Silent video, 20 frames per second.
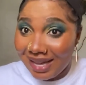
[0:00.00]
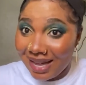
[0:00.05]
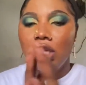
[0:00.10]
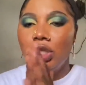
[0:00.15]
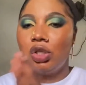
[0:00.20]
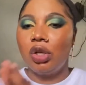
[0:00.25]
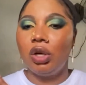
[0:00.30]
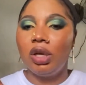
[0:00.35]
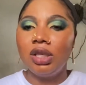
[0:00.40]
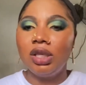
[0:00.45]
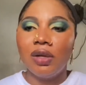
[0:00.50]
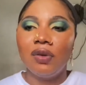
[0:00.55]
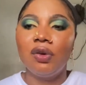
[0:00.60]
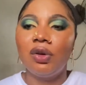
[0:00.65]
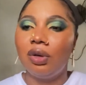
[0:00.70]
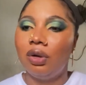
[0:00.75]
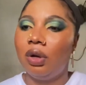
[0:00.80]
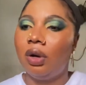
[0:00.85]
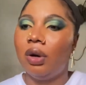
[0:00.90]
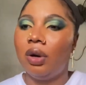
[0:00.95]
So instead of
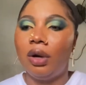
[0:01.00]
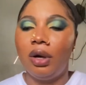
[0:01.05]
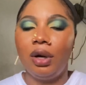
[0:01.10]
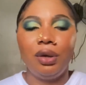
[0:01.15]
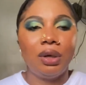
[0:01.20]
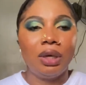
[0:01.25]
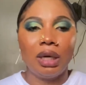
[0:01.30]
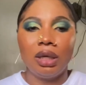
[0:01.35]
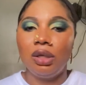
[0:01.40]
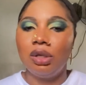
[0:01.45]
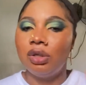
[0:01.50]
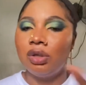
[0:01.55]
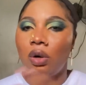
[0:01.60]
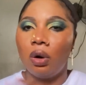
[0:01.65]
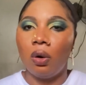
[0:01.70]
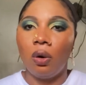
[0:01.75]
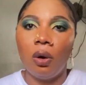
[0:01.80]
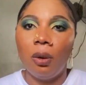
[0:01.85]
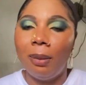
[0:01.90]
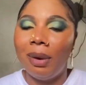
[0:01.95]
coconut oil, you can use
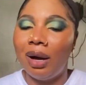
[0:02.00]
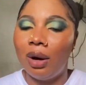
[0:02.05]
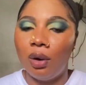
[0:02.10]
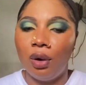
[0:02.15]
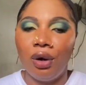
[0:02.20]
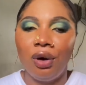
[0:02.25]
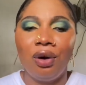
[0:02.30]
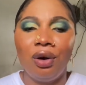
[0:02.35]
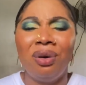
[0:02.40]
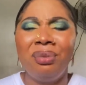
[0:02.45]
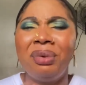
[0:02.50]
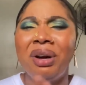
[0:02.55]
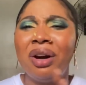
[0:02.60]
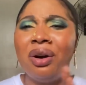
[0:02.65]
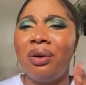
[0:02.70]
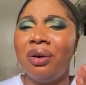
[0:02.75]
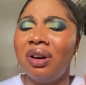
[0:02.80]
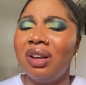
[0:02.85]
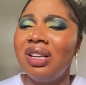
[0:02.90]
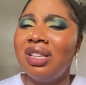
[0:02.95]
jojoba oil.
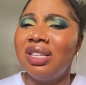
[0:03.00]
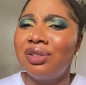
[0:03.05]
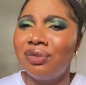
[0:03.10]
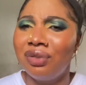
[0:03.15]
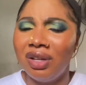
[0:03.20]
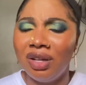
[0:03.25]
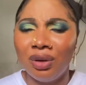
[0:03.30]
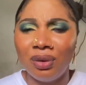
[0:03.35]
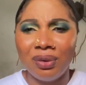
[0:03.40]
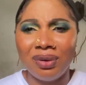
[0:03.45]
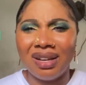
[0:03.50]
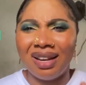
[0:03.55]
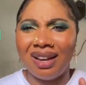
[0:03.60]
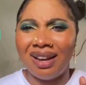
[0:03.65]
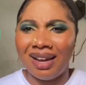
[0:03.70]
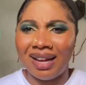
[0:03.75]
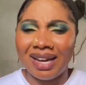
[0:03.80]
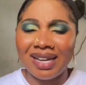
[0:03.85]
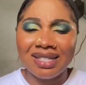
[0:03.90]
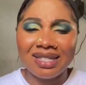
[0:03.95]
Jojoba oil is really good and
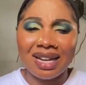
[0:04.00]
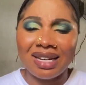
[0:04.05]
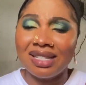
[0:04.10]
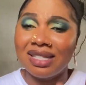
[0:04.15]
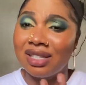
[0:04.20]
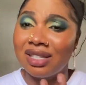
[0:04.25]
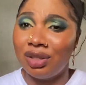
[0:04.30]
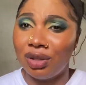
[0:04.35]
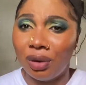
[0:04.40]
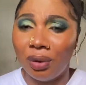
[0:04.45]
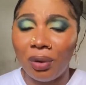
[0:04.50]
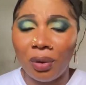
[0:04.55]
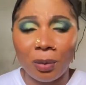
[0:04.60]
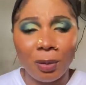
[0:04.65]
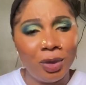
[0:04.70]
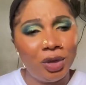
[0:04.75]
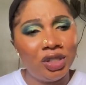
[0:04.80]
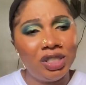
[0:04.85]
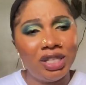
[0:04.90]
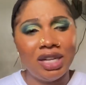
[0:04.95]
light, and it is
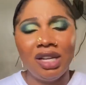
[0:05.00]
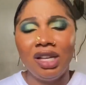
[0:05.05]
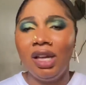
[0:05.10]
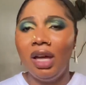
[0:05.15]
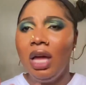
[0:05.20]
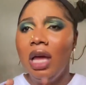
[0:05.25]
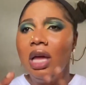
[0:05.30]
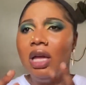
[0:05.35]
non-comedogenic.